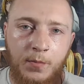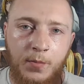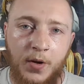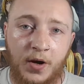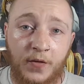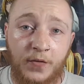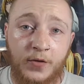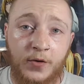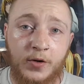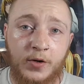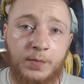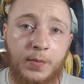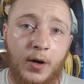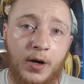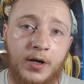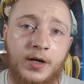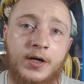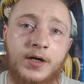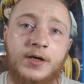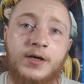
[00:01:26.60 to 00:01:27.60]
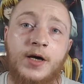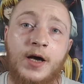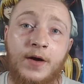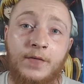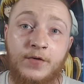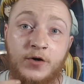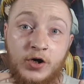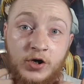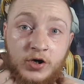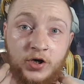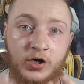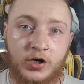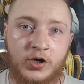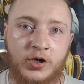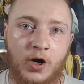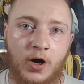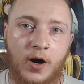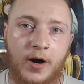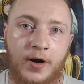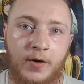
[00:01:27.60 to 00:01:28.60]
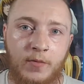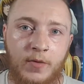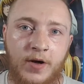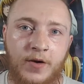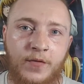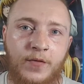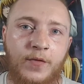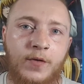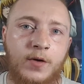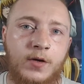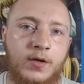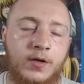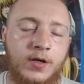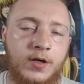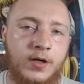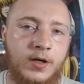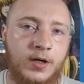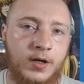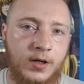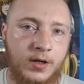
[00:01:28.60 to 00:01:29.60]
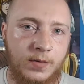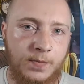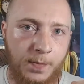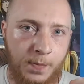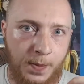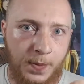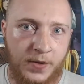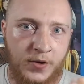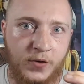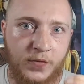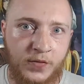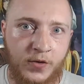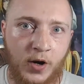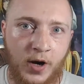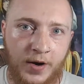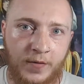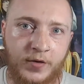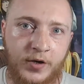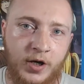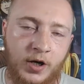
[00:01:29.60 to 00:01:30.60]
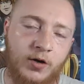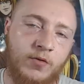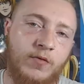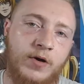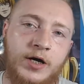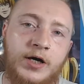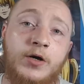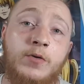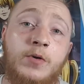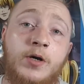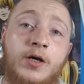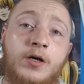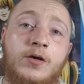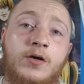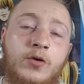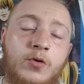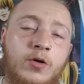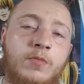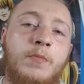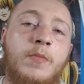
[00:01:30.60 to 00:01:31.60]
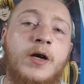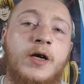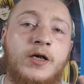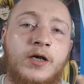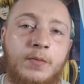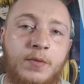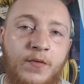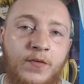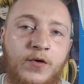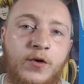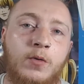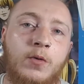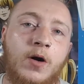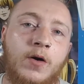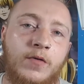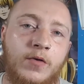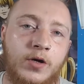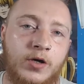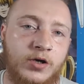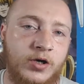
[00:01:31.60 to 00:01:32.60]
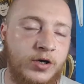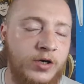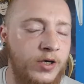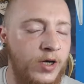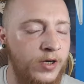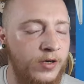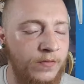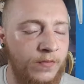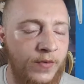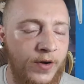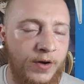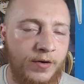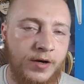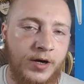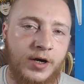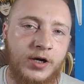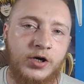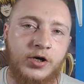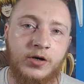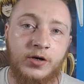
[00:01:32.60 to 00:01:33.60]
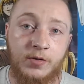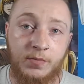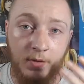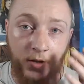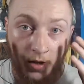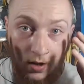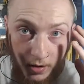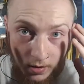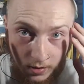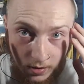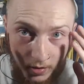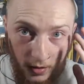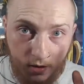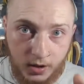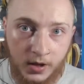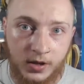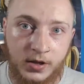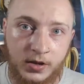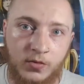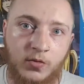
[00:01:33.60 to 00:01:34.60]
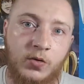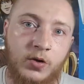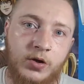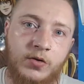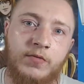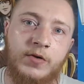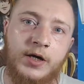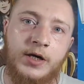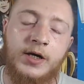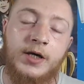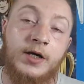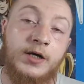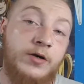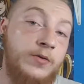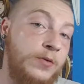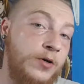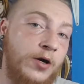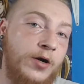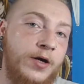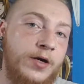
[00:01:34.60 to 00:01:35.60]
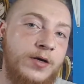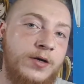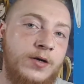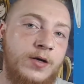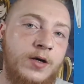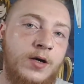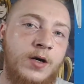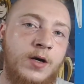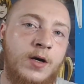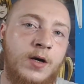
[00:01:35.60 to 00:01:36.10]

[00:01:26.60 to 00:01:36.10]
but if you're buying this set just to start out with, you've got every color really you need. You can mix up a few others just to get some variations, but this is all you really need, to be honest.